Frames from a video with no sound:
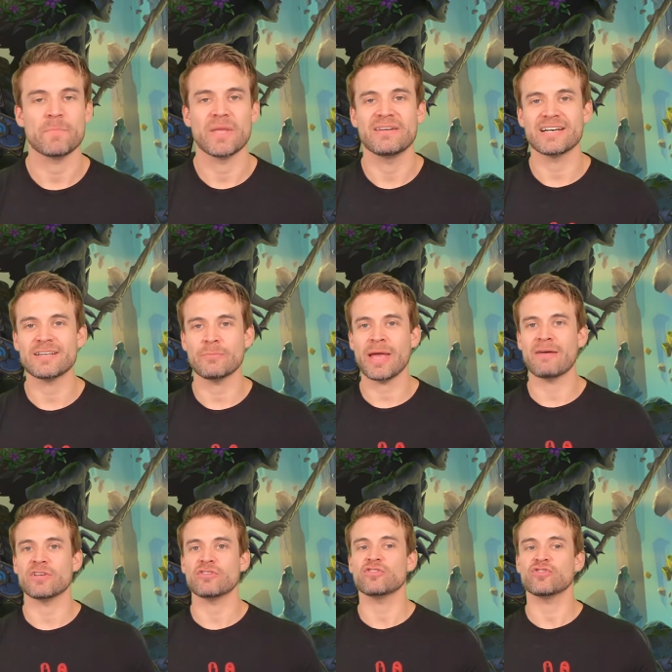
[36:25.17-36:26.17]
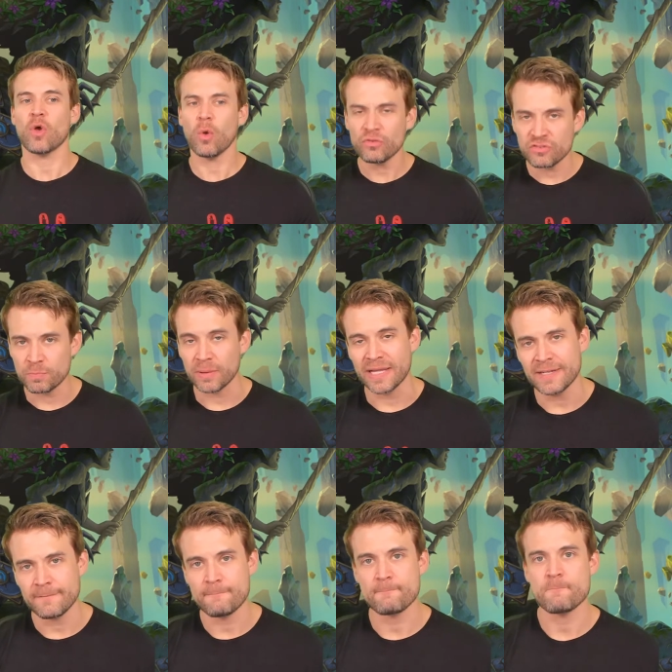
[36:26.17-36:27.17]
Next up, we have Soul Split.
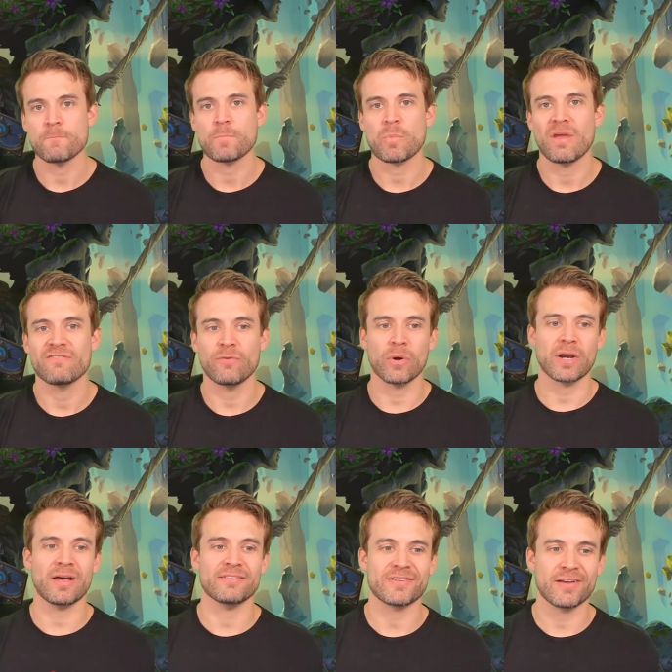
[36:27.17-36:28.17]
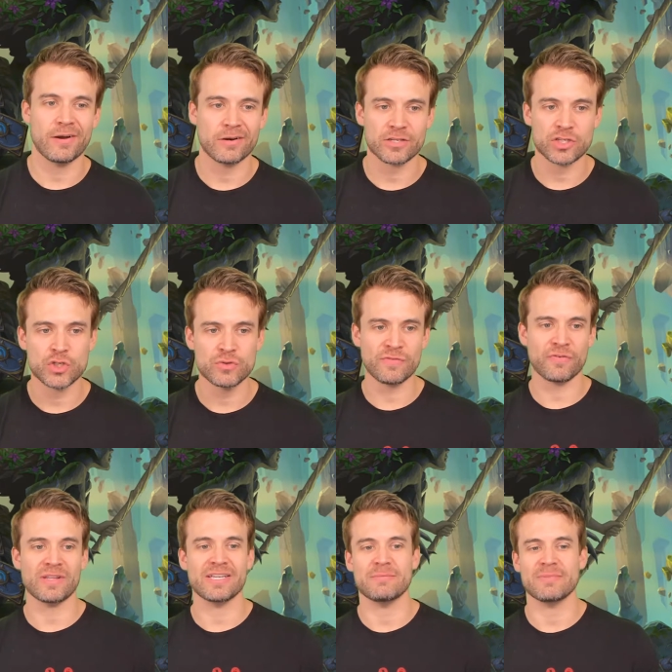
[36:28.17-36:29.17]
4-cost card. Choose a
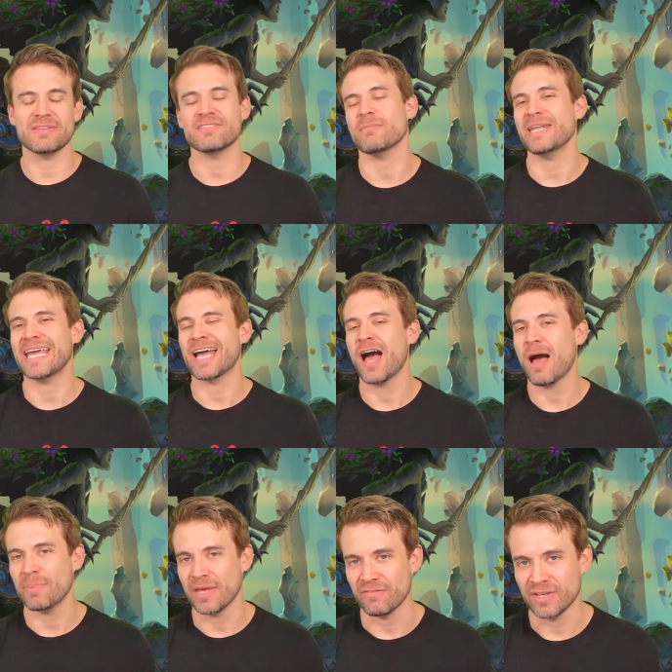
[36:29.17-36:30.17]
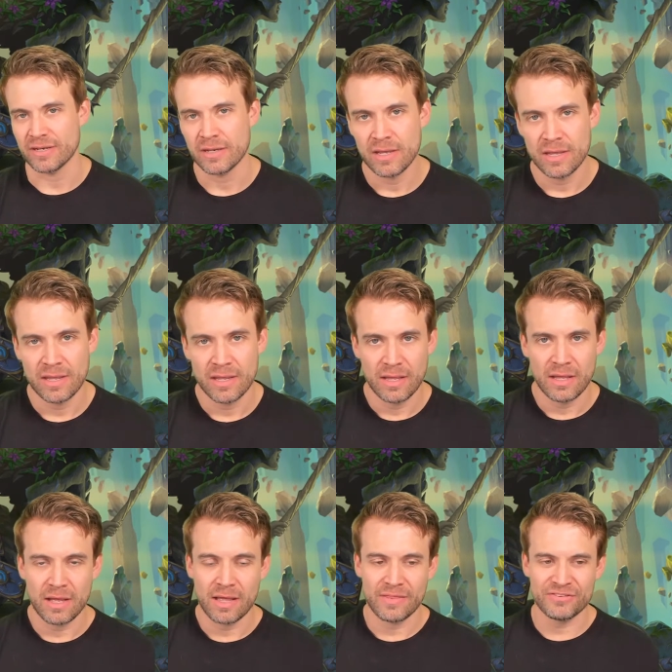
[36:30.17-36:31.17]
friendly demon, summon a copy of it.
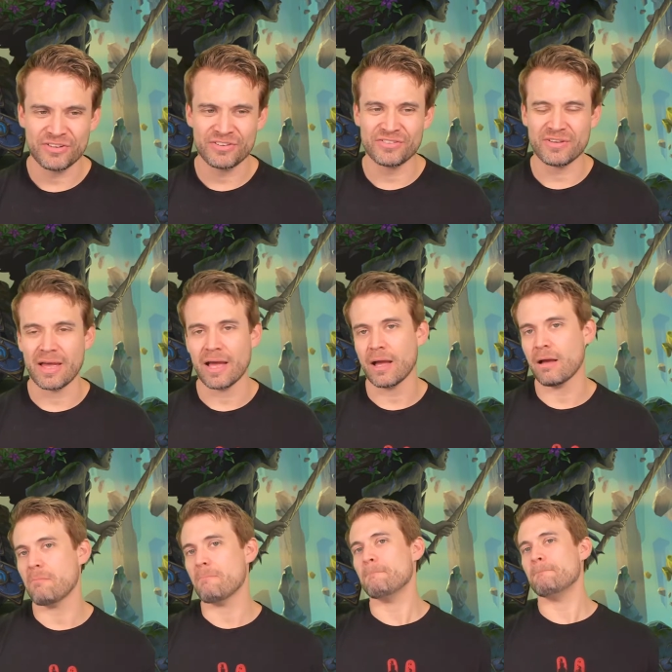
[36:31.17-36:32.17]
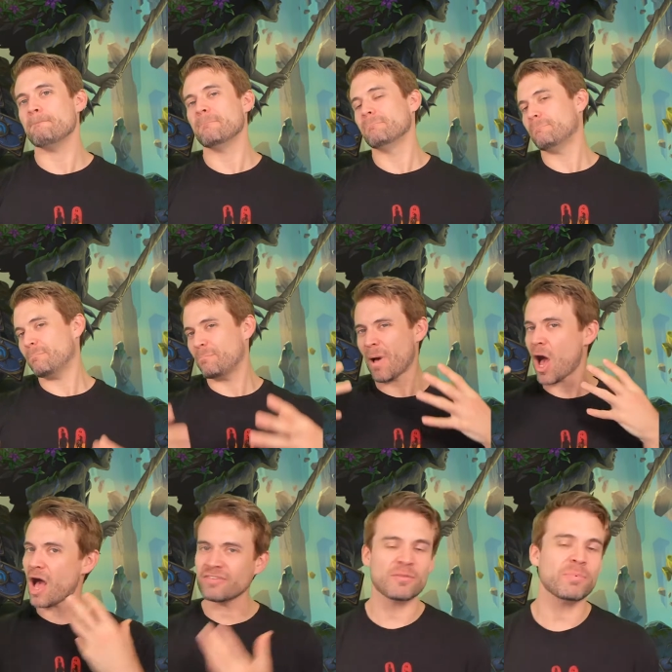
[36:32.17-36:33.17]
This is
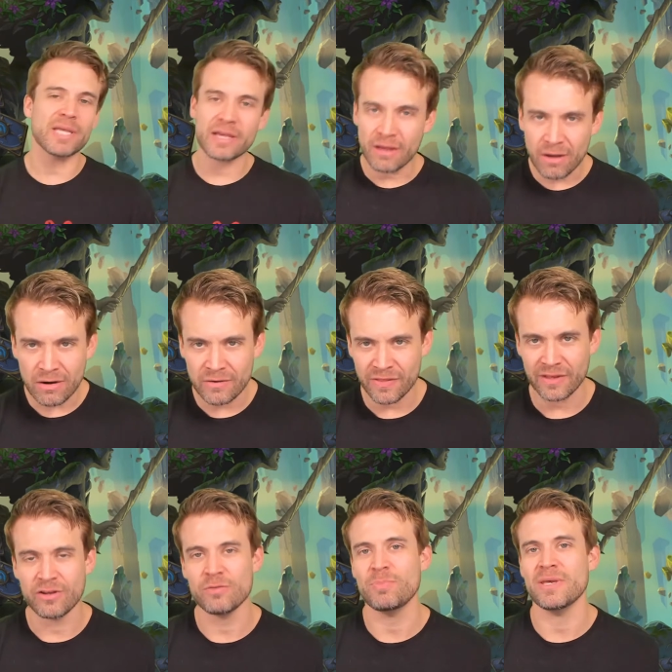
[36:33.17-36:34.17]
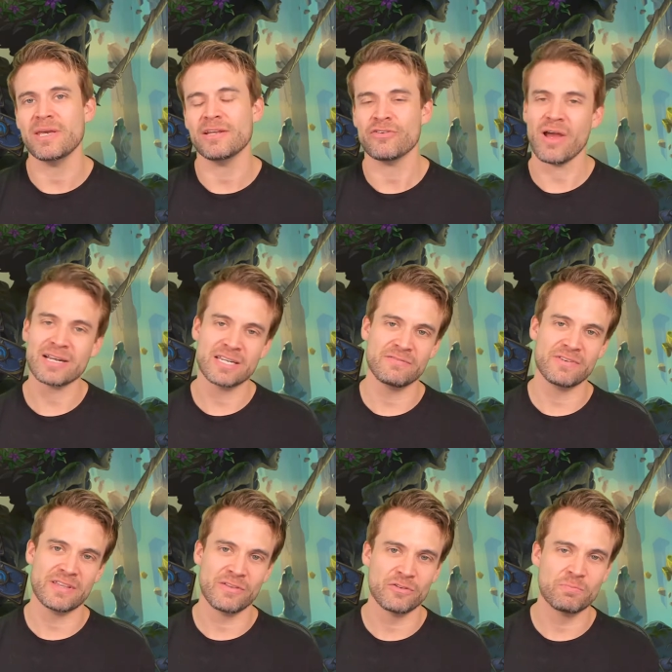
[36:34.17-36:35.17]
possibly a card that could be attractive
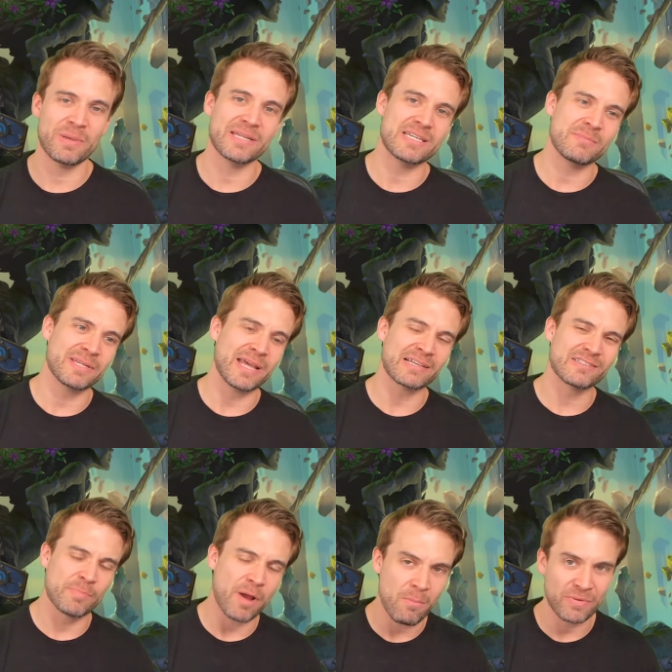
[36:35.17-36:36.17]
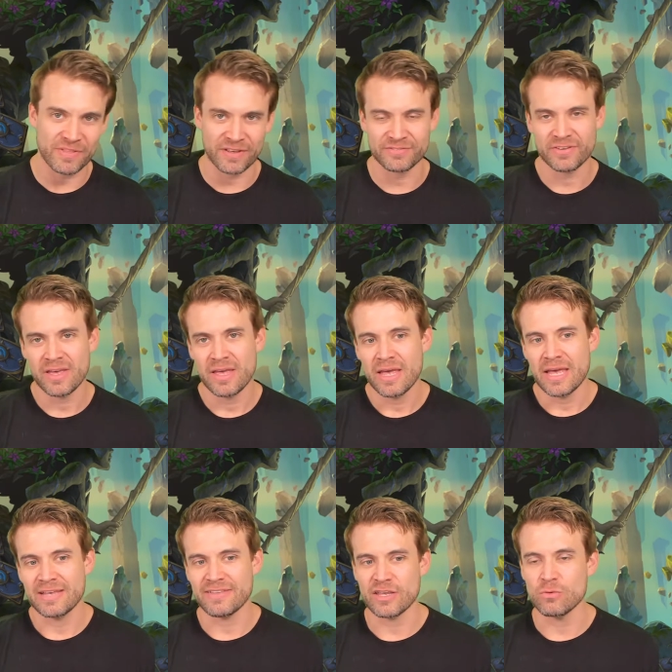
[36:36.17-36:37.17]
in those big demon decks. The problem with this
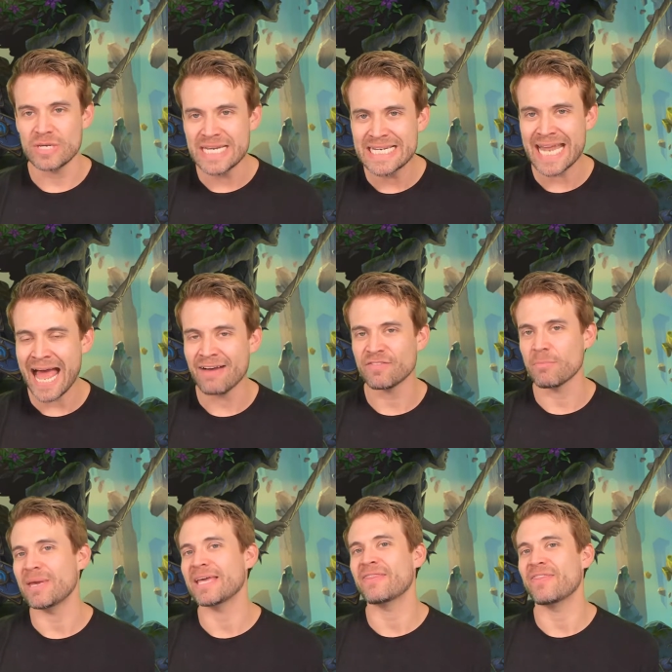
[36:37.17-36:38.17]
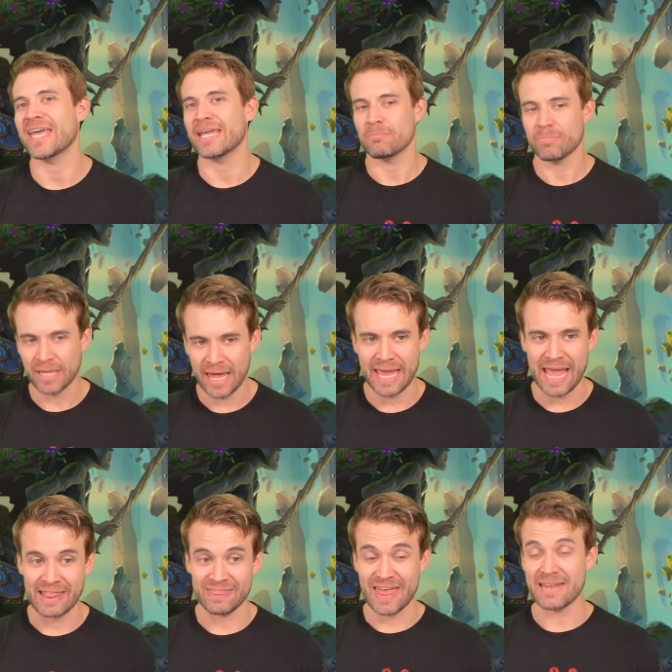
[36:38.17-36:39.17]
is that you need to have the big thing in play
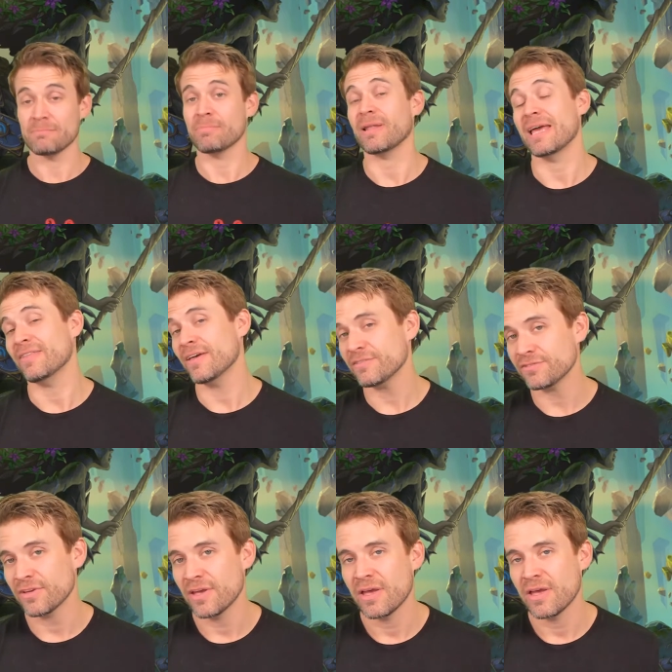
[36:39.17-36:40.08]
and then play this.